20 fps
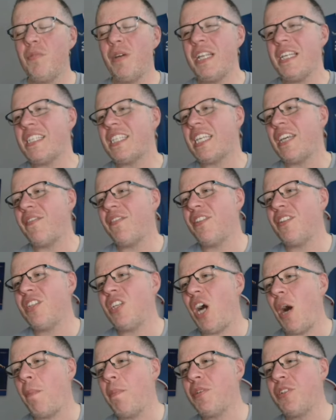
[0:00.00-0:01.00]
when he's given
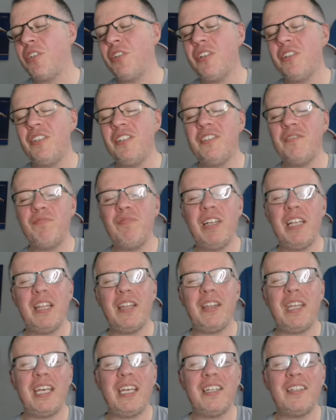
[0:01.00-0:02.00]
the opportunity to really
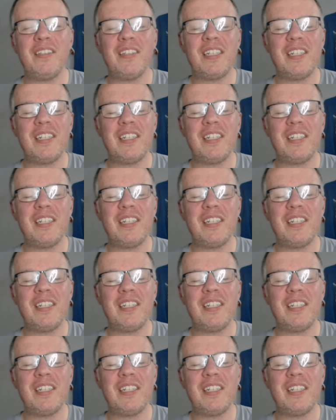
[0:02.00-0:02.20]
think and